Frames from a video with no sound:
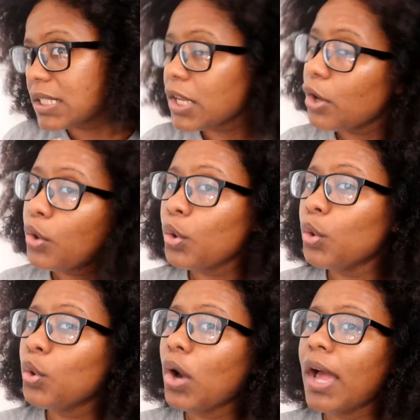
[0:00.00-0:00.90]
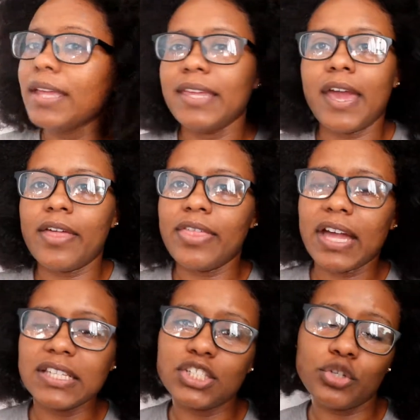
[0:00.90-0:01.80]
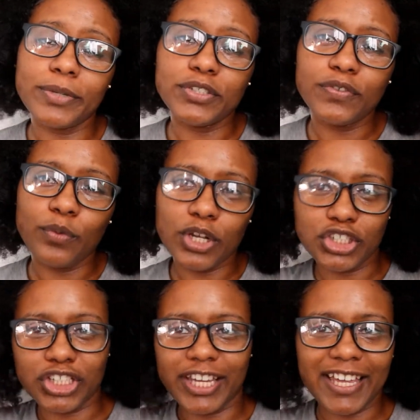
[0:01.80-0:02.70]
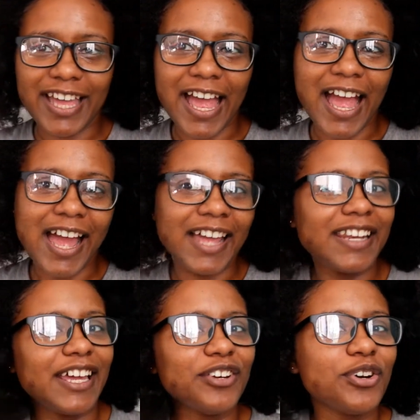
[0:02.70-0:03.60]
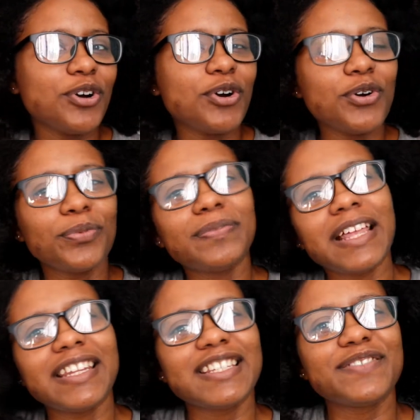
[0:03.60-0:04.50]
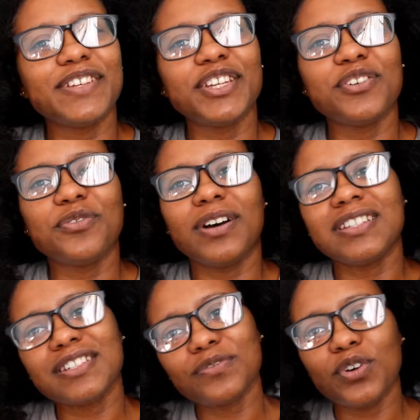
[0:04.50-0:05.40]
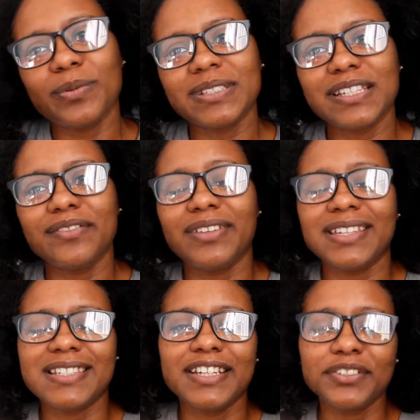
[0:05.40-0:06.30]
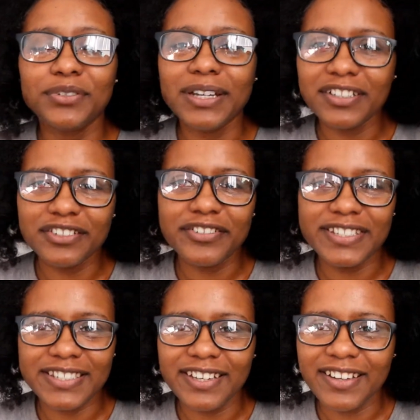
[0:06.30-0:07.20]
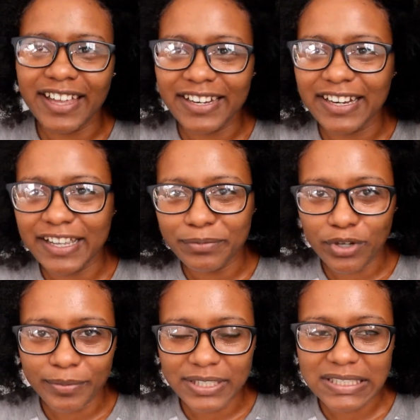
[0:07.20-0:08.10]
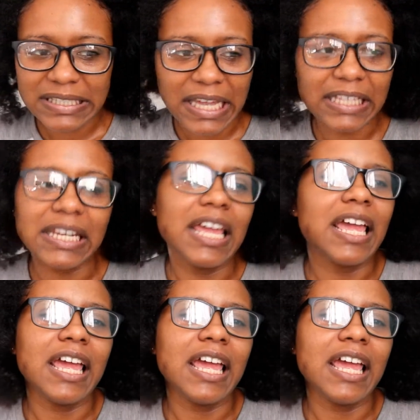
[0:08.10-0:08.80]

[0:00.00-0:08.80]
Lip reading: So yeah, thanks so much for watching, and I hope that this video was informative. Yes, I know I look crazy again, and I promised that